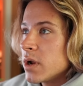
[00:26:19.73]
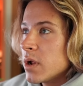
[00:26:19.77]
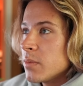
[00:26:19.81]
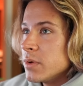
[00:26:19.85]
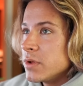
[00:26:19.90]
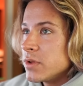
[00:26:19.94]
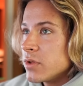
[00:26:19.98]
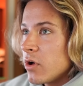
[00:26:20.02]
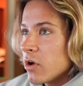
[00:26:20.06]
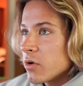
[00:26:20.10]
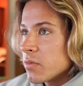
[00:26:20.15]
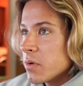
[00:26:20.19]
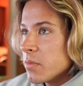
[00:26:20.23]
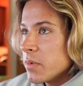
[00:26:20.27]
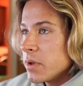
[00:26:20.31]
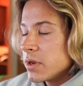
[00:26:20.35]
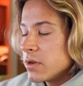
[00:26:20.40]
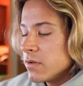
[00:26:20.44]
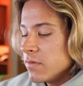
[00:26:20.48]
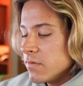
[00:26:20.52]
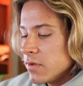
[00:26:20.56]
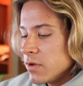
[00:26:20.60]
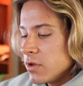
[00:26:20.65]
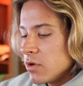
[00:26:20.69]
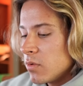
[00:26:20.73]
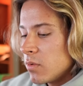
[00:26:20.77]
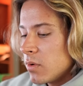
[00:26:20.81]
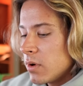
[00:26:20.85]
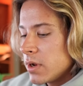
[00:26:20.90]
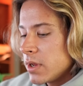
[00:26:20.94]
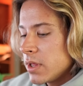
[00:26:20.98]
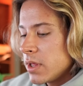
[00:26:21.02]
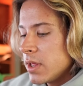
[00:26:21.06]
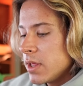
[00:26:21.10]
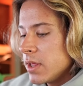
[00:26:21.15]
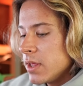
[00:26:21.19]
I've been talking about making a video
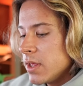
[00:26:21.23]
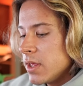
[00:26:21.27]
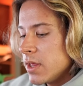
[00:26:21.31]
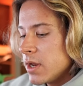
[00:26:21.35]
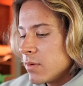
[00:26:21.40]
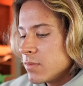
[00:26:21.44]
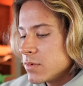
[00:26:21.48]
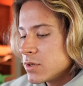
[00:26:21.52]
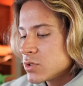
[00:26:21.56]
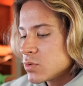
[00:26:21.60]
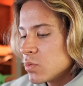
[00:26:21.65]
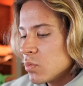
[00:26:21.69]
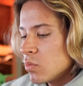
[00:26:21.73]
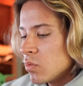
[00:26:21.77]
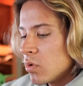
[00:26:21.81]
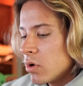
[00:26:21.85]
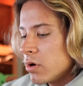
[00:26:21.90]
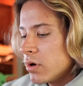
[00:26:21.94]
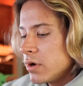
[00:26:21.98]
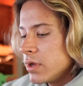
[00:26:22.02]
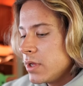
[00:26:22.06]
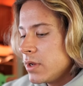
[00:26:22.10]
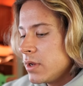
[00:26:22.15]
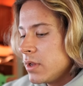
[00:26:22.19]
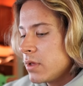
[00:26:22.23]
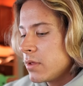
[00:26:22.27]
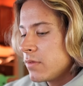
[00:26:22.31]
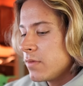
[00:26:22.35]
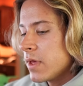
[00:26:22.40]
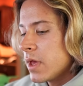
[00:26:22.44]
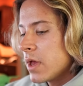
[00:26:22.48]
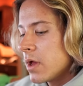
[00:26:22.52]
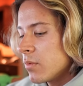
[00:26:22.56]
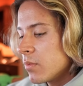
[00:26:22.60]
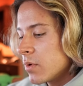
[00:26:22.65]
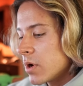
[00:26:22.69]
on it, and I'm just worried
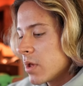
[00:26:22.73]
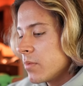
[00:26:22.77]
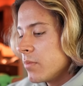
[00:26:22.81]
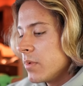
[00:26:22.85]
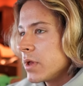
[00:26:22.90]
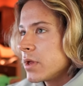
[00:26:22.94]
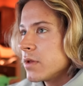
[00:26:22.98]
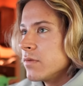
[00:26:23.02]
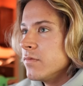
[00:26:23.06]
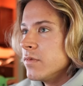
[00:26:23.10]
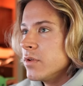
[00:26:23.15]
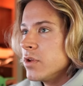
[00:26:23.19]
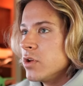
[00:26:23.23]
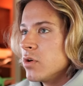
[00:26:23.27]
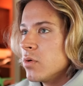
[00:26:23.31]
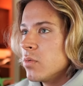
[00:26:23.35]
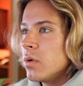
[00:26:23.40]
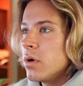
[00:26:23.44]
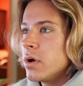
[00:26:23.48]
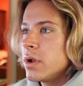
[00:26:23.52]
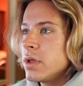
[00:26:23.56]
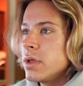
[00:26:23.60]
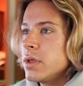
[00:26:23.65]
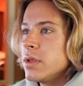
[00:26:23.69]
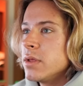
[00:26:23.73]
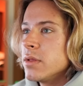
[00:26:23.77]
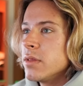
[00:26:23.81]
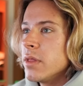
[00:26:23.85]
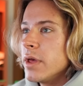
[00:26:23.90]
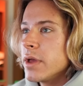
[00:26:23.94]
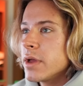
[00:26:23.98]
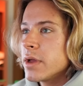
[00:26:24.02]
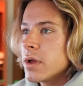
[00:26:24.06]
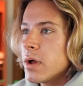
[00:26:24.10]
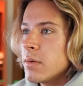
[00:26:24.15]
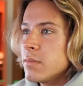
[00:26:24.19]
that when I make a video on it,
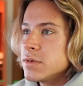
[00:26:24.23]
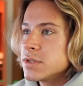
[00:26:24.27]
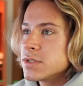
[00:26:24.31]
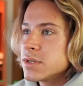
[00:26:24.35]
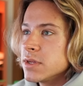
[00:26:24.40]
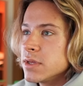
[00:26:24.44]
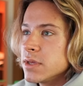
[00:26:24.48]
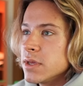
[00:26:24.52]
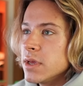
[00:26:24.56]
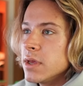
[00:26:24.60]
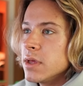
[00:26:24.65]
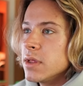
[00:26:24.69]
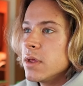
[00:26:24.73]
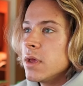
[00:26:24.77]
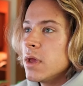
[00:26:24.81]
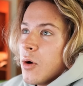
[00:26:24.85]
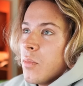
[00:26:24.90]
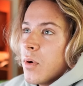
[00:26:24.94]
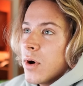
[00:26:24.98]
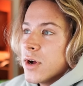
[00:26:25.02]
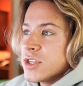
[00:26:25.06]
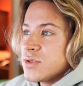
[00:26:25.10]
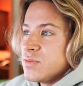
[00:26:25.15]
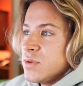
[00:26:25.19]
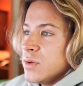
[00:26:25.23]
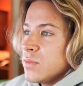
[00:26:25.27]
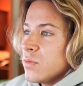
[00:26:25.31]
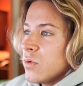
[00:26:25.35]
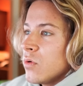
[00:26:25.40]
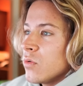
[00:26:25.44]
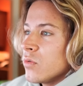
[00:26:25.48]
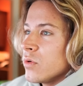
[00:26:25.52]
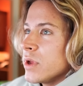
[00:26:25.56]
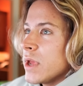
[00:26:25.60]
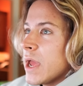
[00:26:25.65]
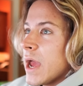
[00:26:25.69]
like I'm just gonna get a bunch of
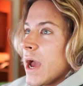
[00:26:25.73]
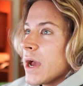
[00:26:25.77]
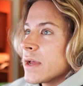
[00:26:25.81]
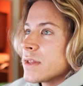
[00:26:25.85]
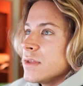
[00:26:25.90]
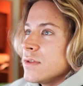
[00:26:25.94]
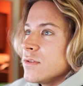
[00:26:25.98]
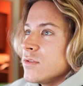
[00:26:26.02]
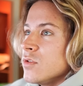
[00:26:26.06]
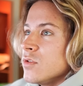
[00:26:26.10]
people reacting